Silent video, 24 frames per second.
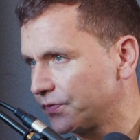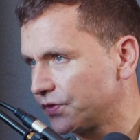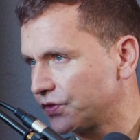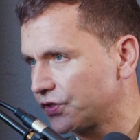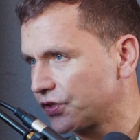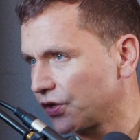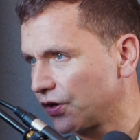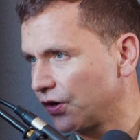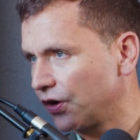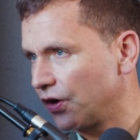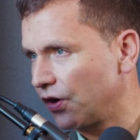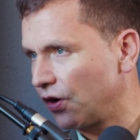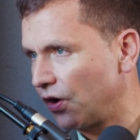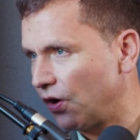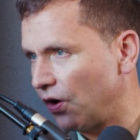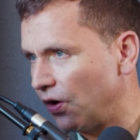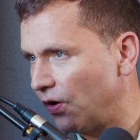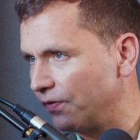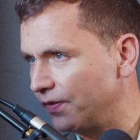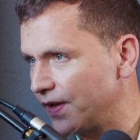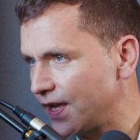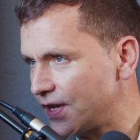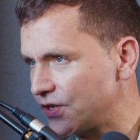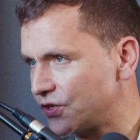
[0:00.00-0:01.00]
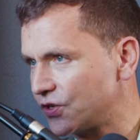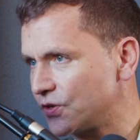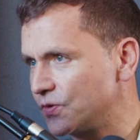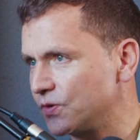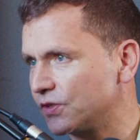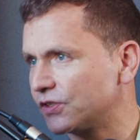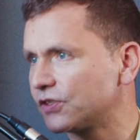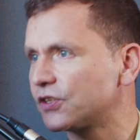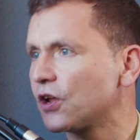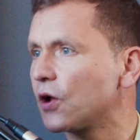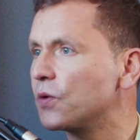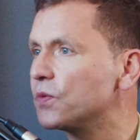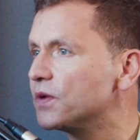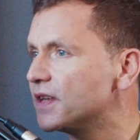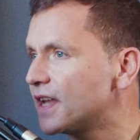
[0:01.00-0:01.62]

sort of issues, don't